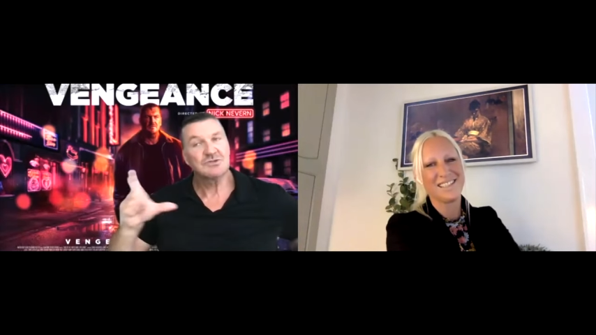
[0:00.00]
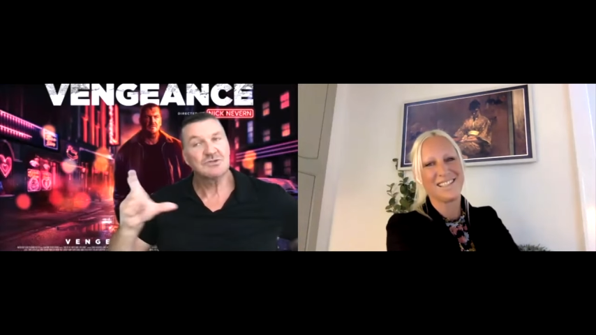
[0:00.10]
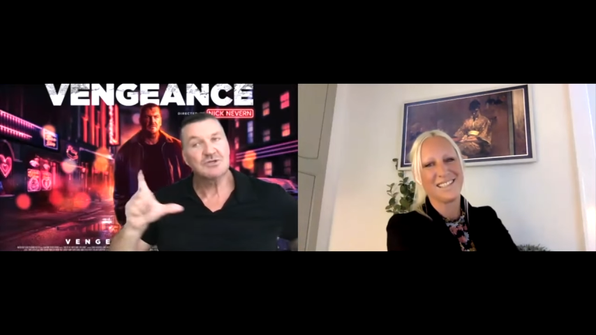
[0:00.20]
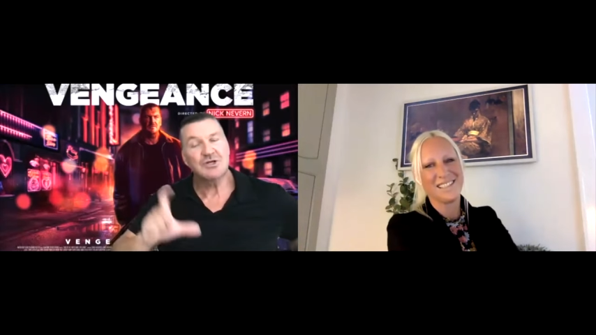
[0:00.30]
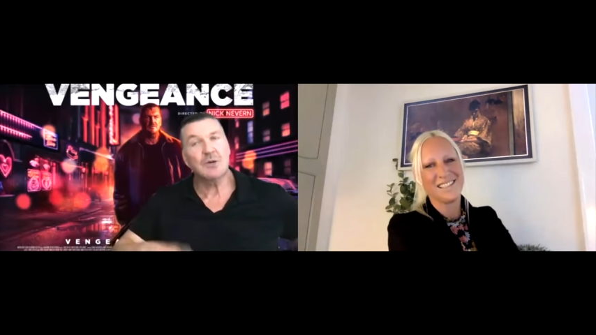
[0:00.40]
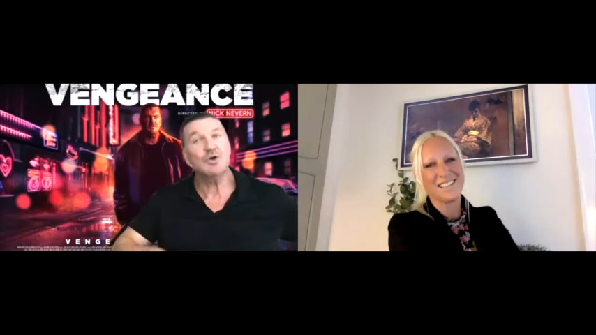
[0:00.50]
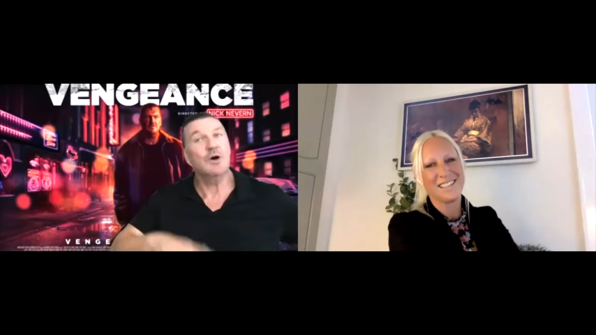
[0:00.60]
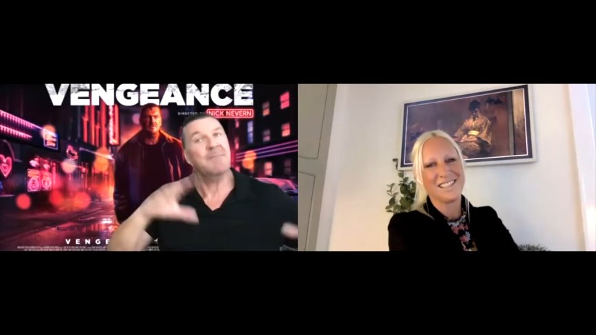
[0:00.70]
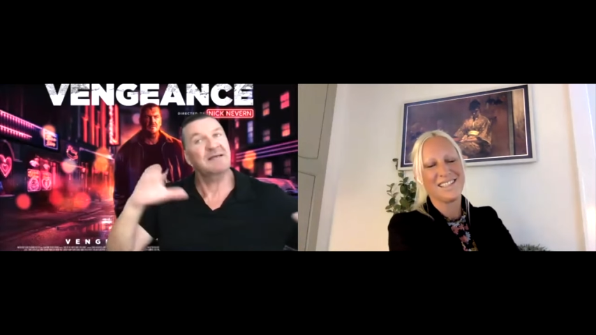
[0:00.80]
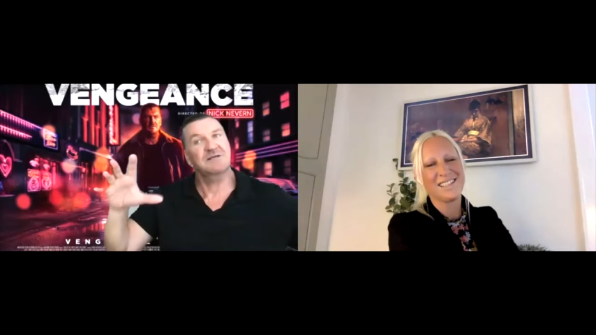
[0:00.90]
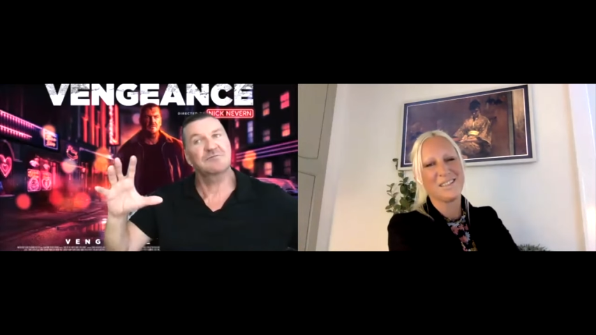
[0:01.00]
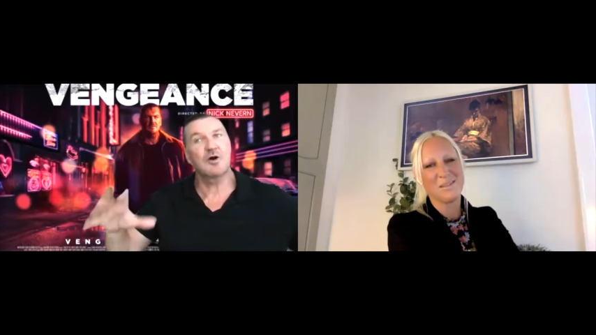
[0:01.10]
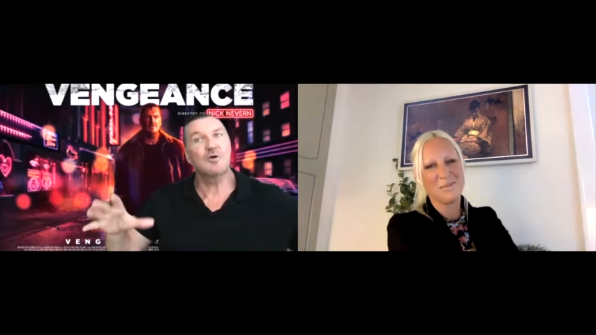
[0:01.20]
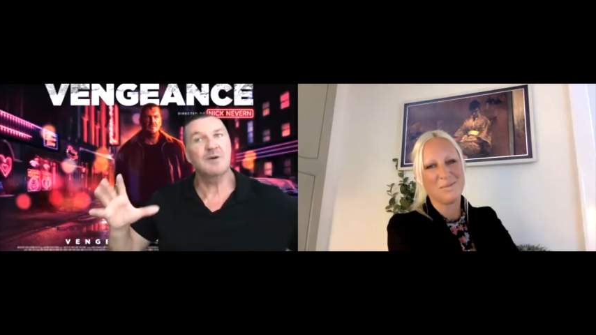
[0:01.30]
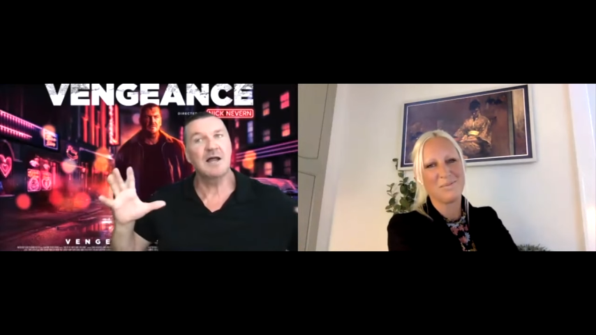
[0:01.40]
Speaker 1: You know, not a massive
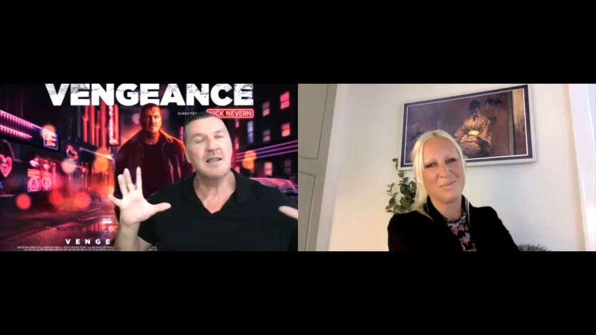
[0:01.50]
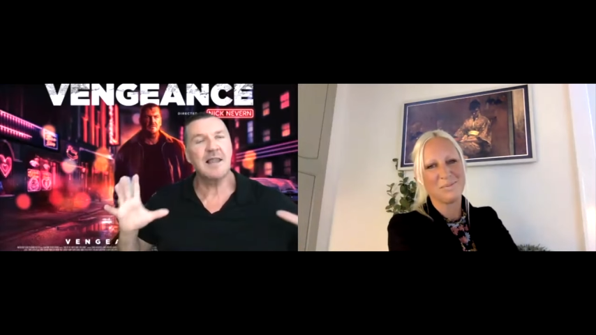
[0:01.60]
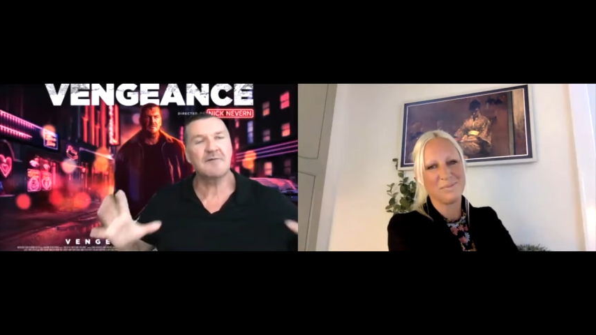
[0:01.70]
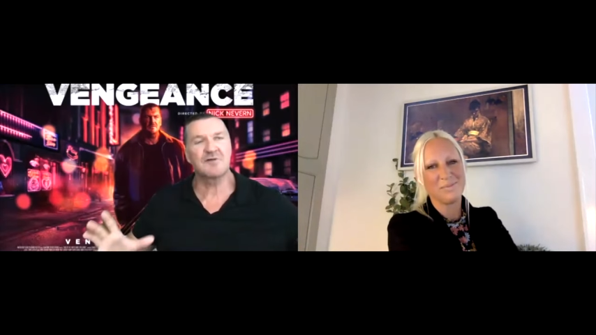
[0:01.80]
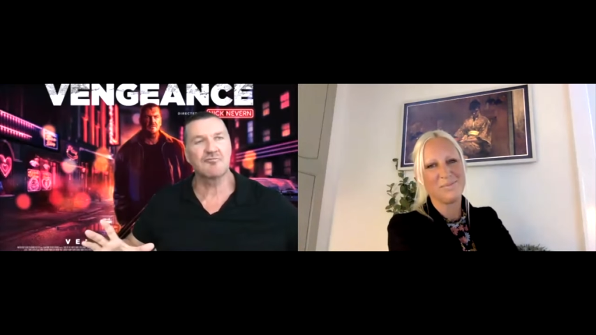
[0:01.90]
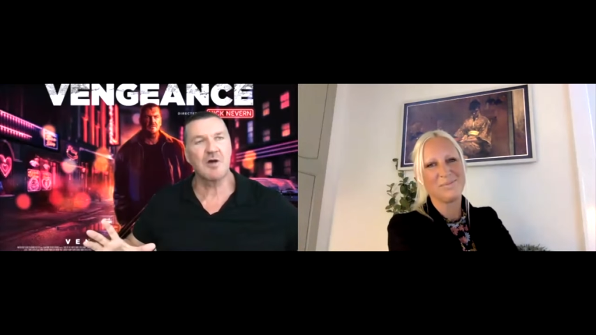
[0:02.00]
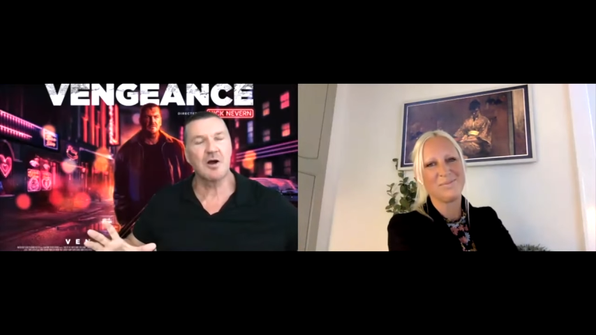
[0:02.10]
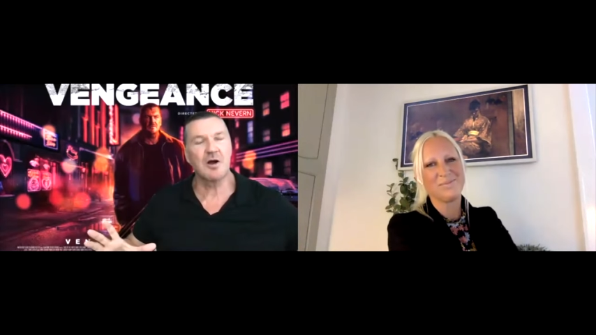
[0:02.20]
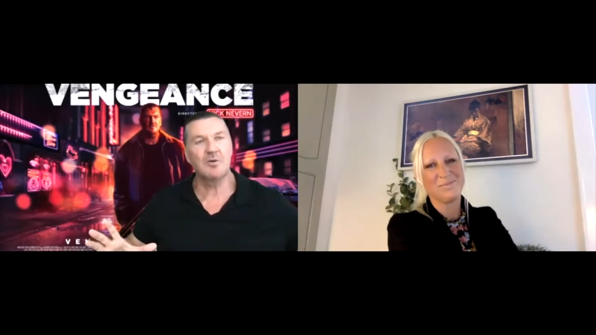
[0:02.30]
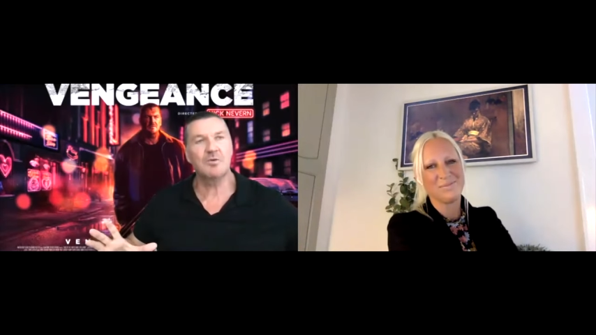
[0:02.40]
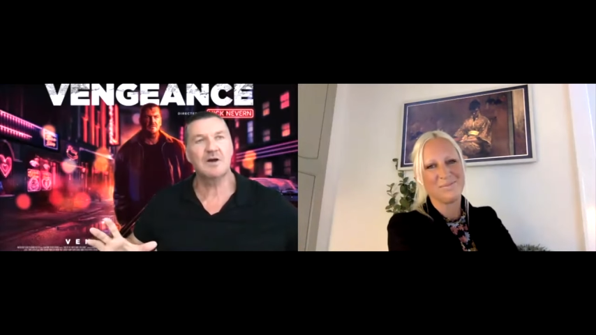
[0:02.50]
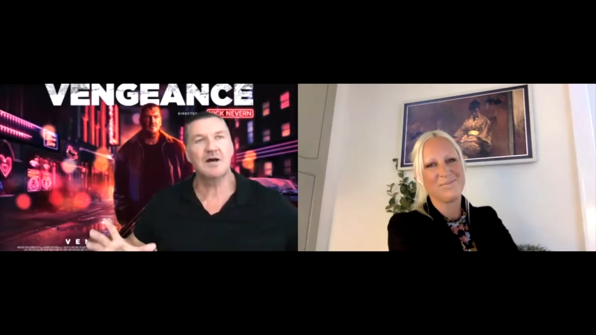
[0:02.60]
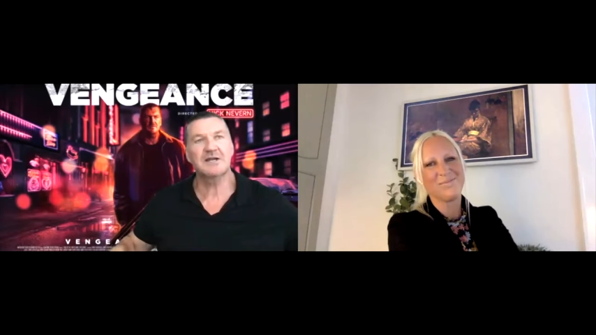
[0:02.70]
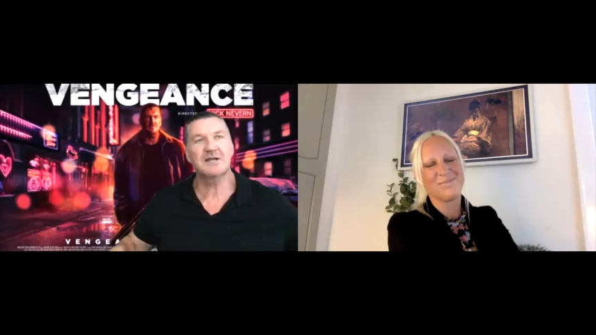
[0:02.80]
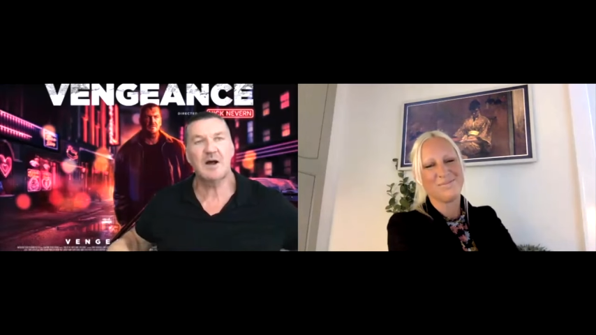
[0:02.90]
role, but a lovely role
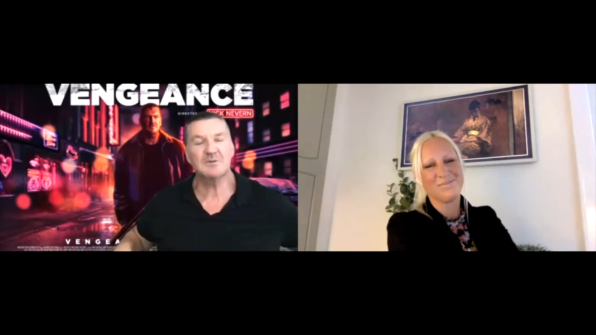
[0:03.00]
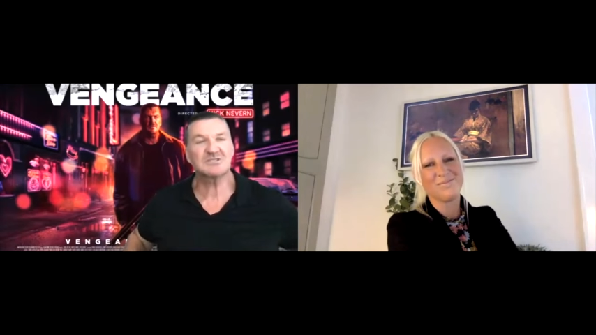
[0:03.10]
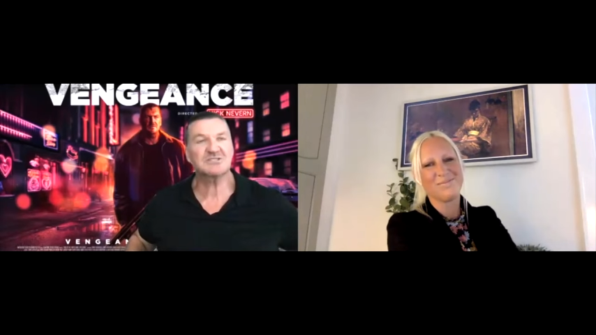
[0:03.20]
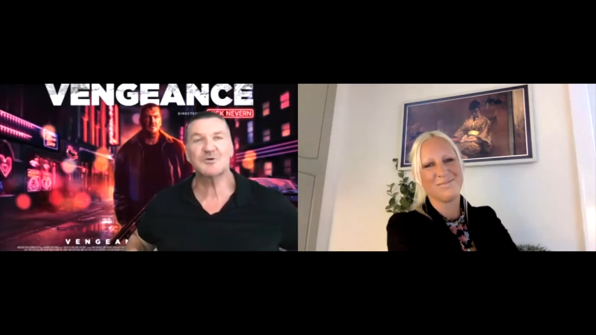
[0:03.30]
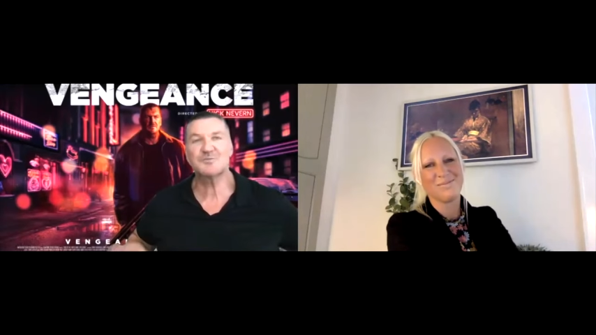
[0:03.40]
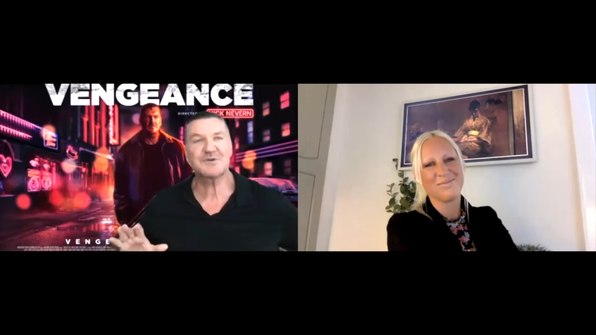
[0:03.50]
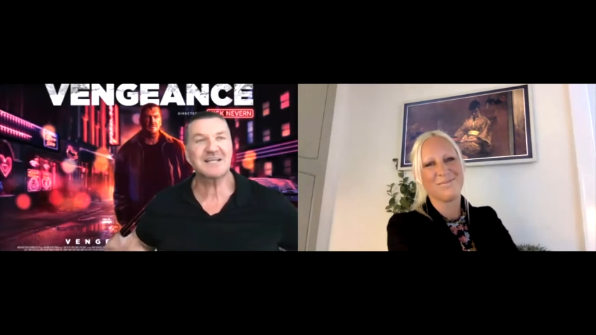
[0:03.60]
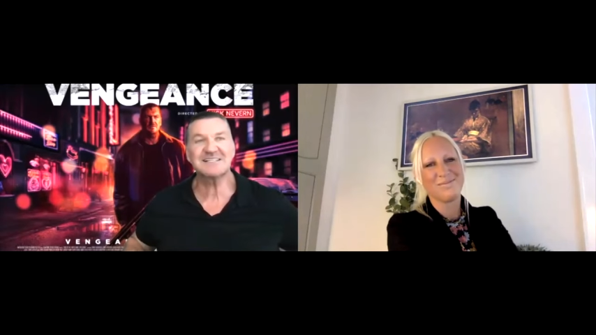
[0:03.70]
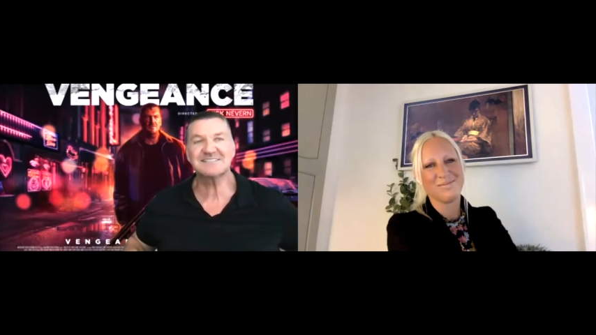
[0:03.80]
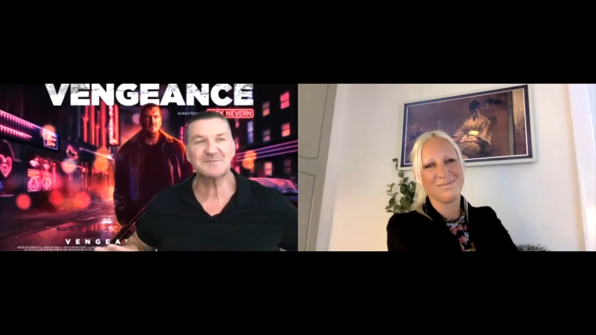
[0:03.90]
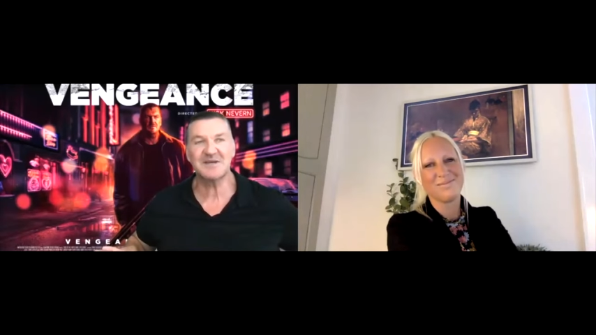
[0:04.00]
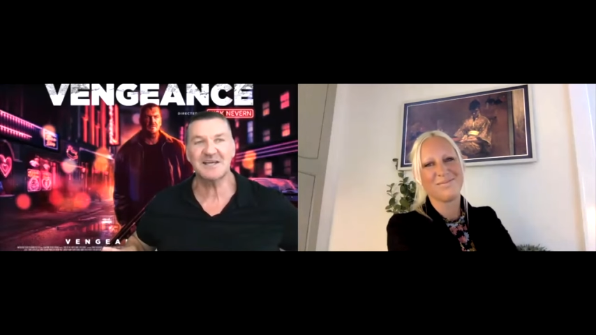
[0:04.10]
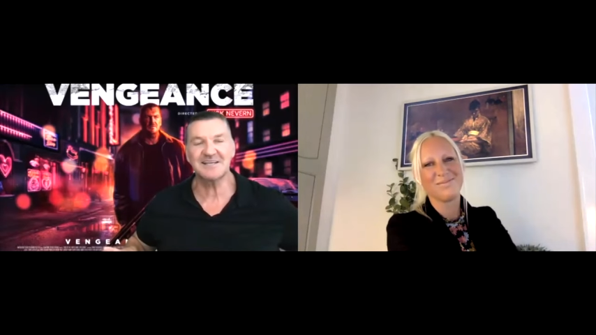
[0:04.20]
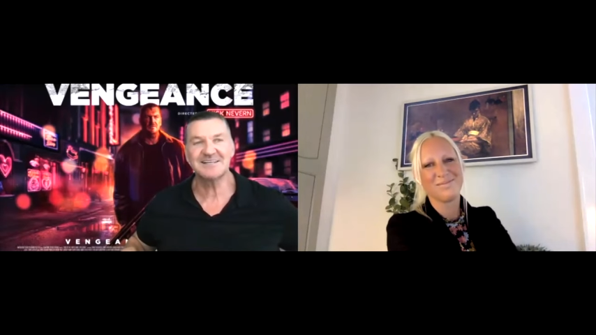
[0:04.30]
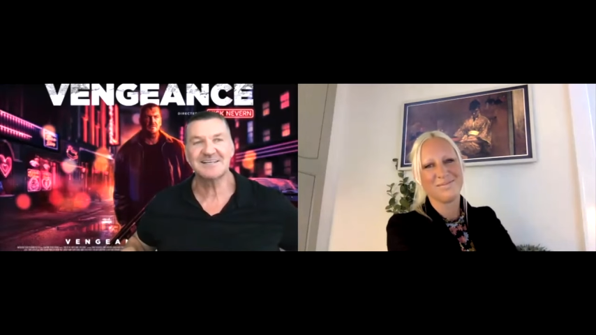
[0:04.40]
and I was so pleased to
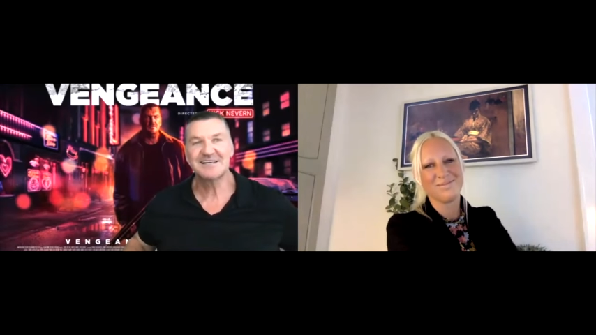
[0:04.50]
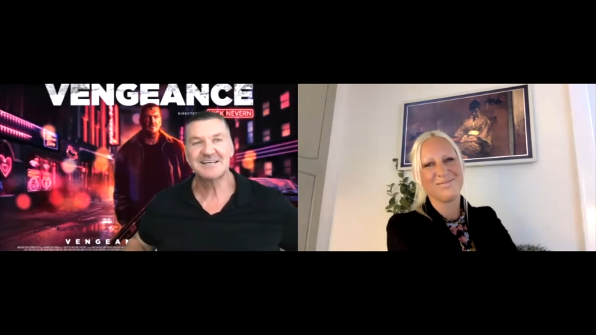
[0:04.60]
be in.